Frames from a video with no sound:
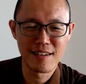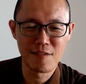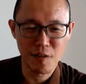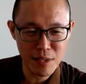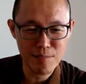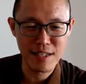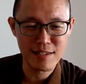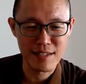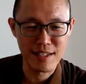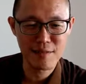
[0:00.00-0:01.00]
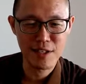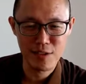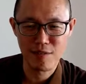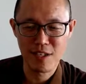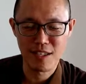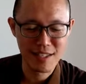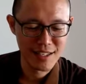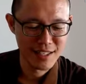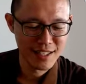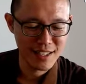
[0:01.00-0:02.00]
me personally, first of all,
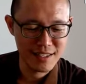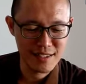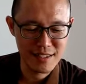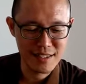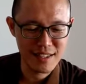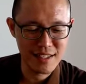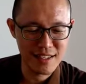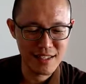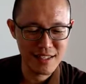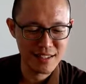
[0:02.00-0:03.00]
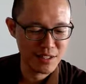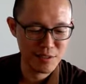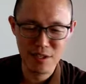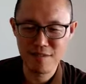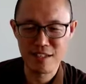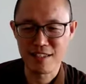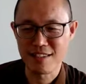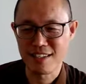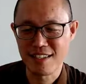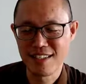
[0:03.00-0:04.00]
it's actually very
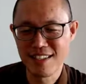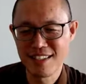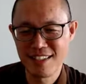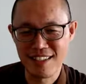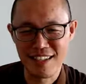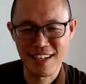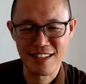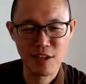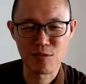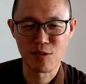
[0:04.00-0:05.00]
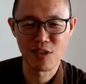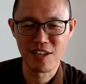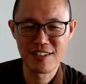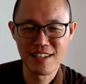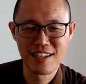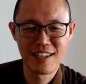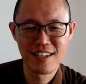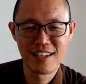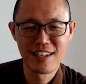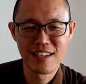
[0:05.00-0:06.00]
easy. Not to go out.
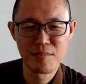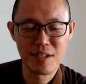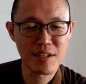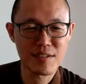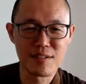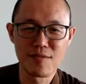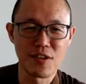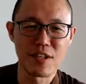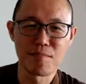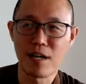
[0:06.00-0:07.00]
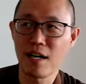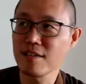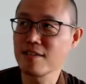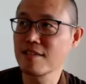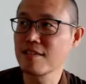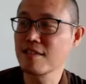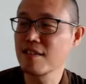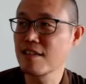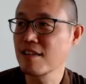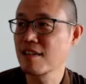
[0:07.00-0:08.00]
Because for the past,
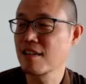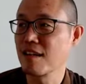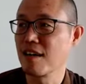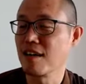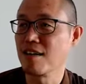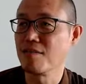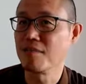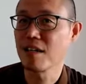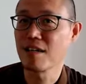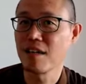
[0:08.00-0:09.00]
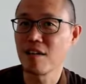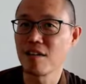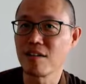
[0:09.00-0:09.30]
how long?